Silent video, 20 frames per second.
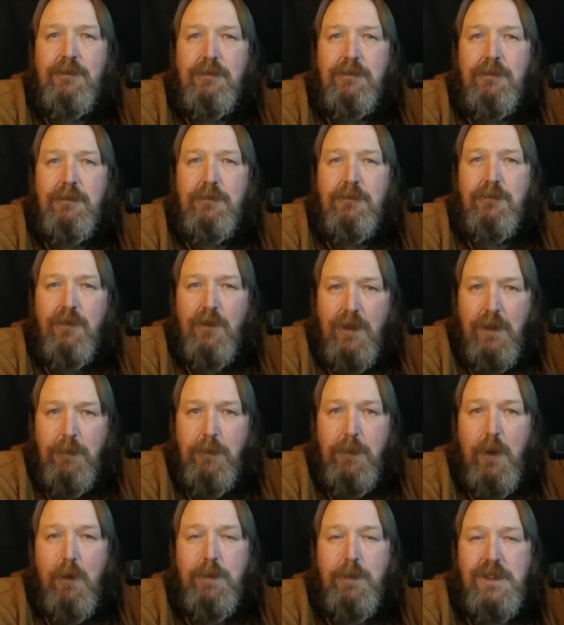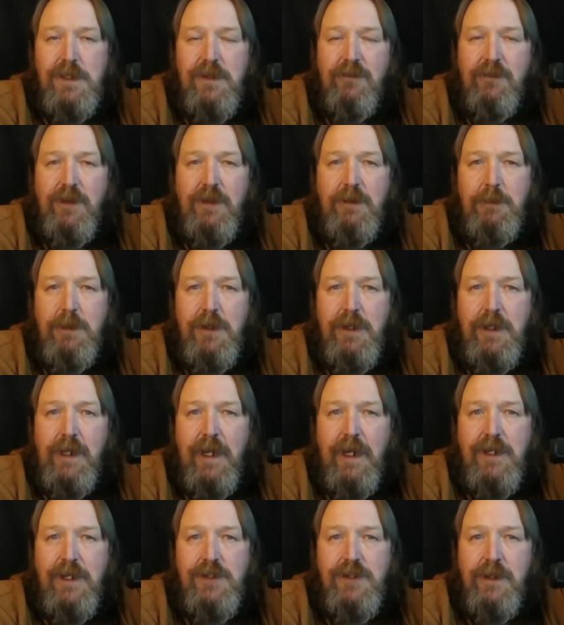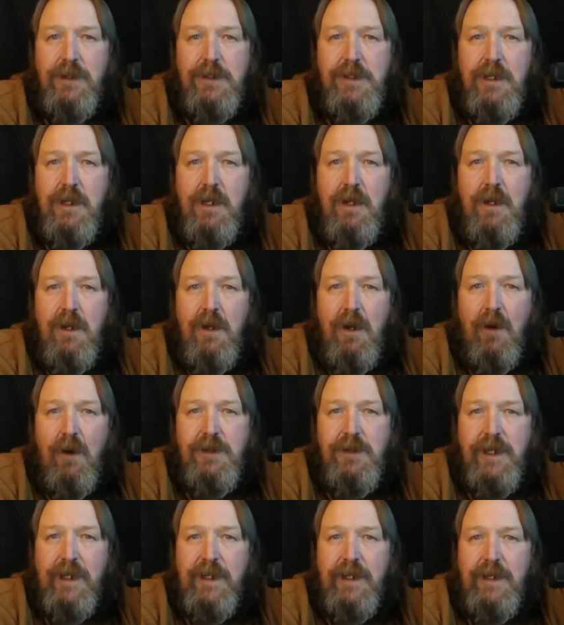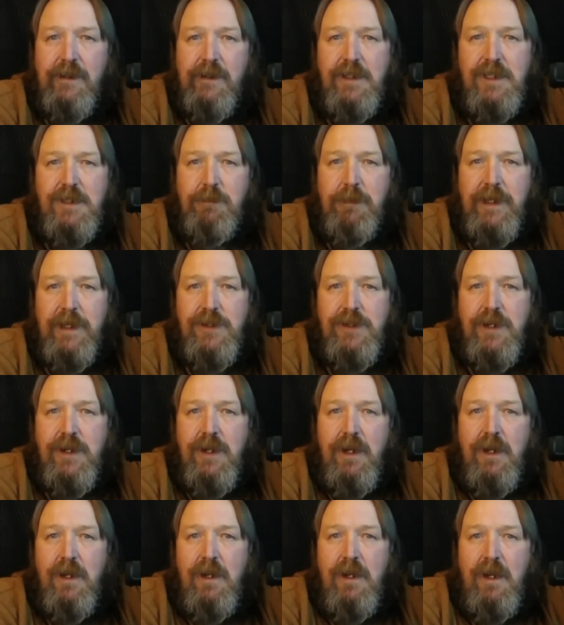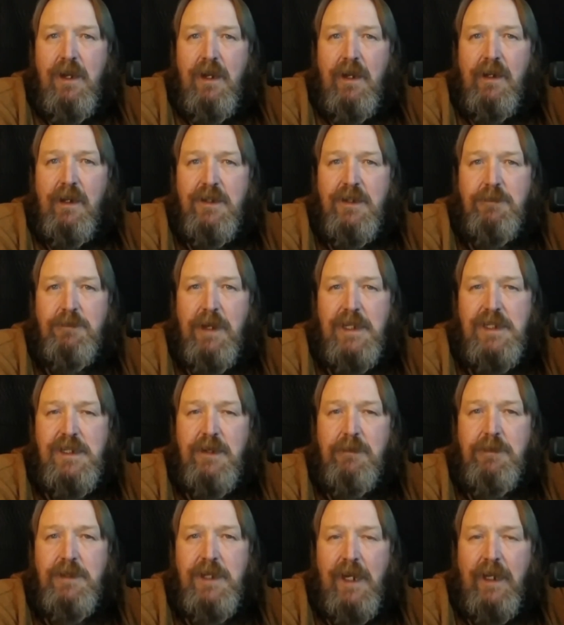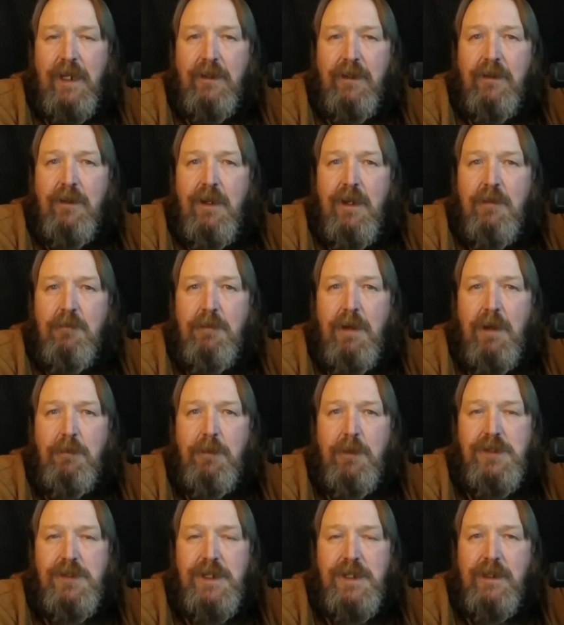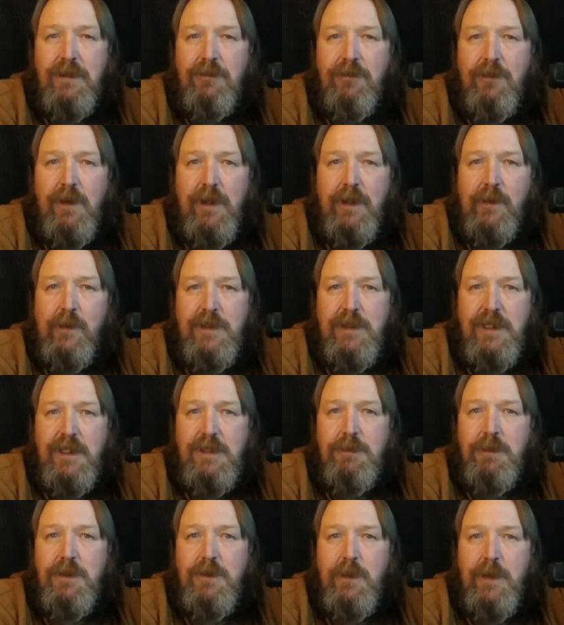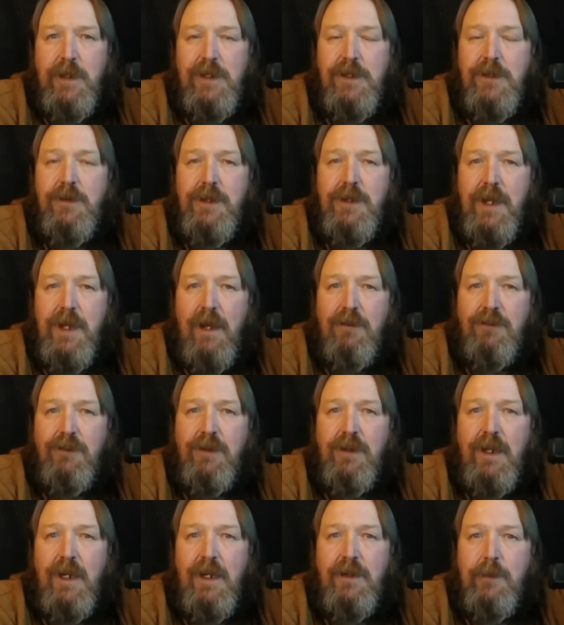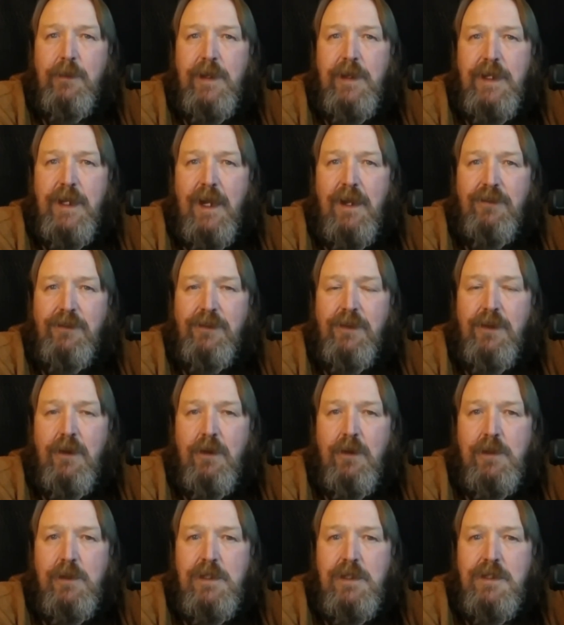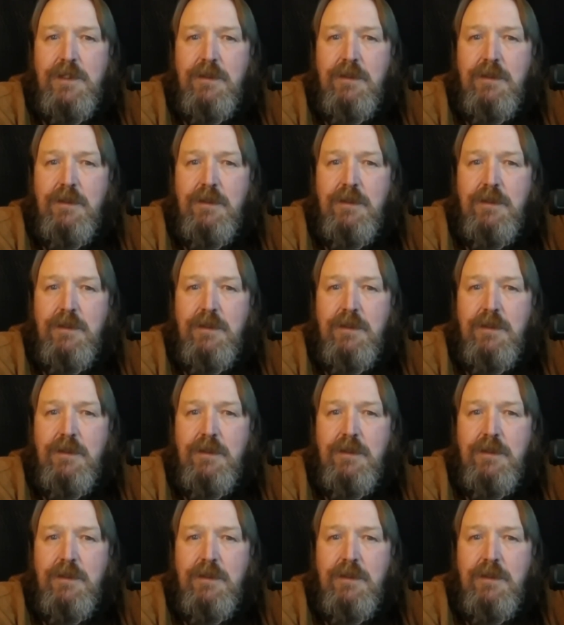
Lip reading: For the purpose of communications, articulate speech is best obtained by boosting the frequencies between 2,000 and 3,000 Hz.